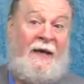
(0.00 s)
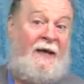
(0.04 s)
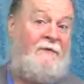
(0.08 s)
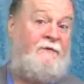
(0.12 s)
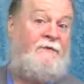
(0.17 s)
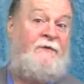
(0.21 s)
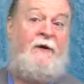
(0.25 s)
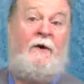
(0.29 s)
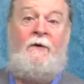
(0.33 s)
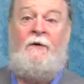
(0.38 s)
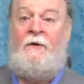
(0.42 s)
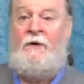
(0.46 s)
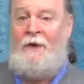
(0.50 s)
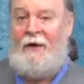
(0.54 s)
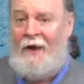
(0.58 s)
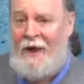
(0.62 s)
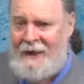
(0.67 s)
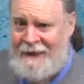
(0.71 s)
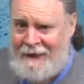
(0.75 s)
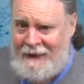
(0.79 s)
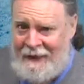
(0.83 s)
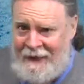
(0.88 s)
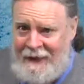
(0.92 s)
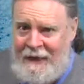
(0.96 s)
if they're
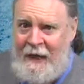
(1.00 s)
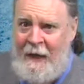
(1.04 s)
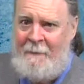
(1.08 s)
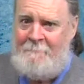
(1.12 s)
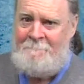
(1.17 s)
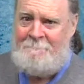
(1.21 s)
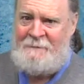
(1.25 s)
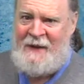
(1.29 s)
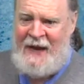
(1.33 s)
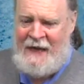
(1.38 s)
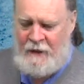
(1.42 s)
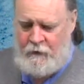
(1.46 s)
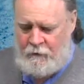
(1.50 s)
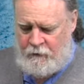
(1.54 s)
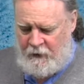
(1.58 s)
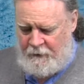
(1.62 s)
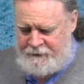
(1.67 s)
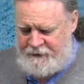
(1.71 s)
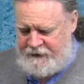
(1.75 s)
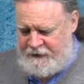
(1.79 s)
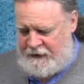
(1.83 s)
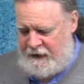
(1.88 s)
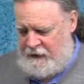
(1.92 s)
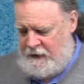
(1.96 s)
lucky,
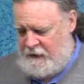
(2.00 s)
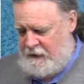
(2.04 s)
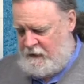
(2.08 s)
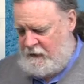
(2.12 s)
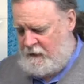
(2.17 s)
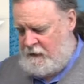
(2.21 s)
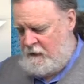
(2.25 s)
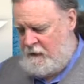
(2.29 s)
bankruptcy